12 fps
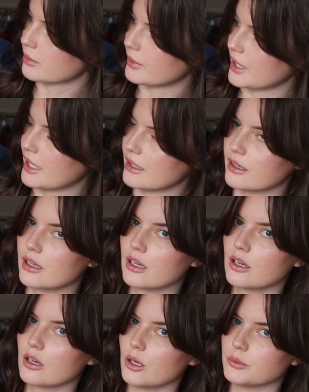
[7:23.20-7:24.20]
coming in
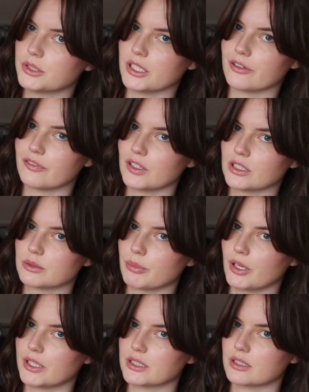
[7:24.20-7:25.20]
up to the fullest
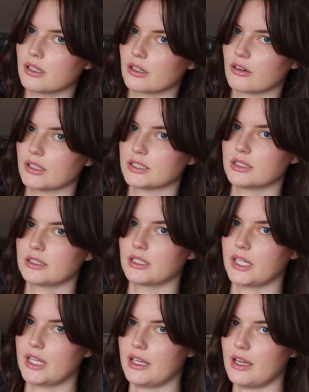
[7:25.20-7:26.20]
point across
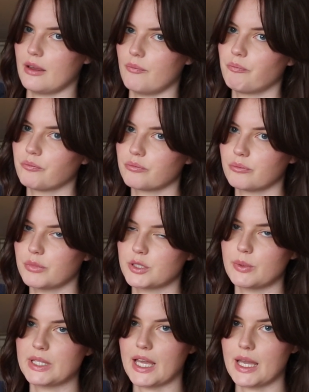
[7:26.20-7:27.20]

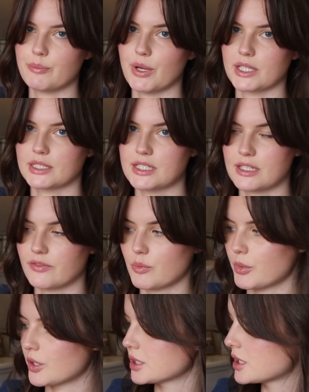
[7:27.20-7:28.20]
between the apexes of the
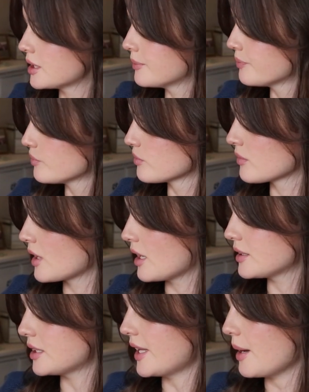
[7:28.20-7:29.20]
bust.
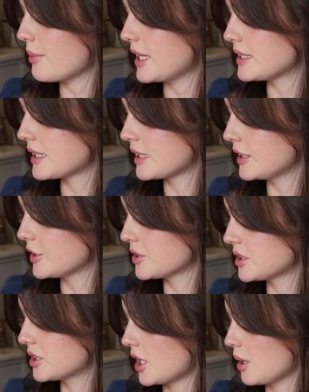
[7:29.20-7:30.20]
So that basically
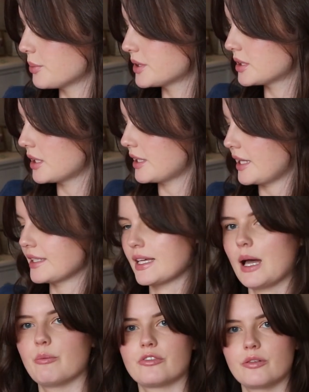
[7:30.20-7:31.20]
just stops this
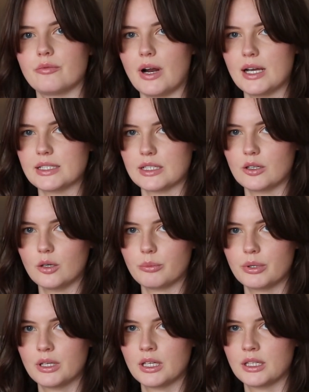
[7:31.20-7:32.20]
hem from riding
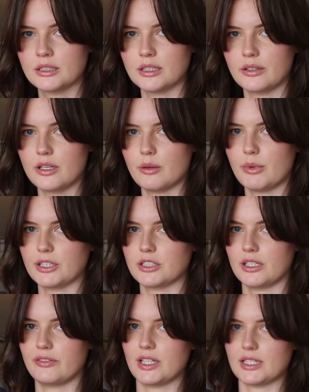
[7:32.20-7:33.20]
up. So you
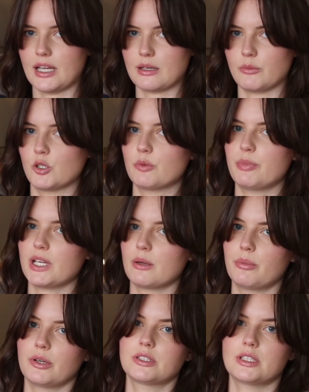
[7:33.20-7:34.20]
imagine if this had a much bigger
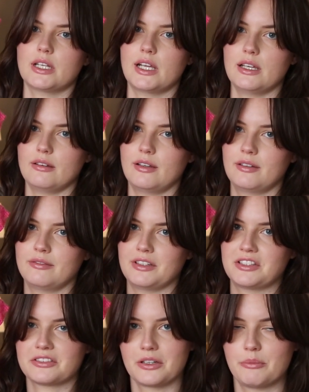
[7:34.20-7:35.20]
bust in it,
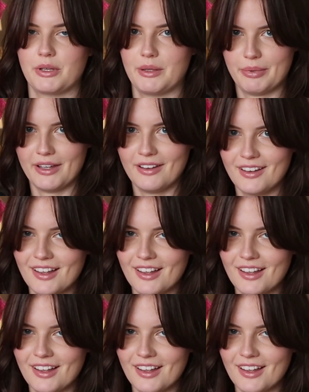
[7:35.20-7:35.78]
this is going to be a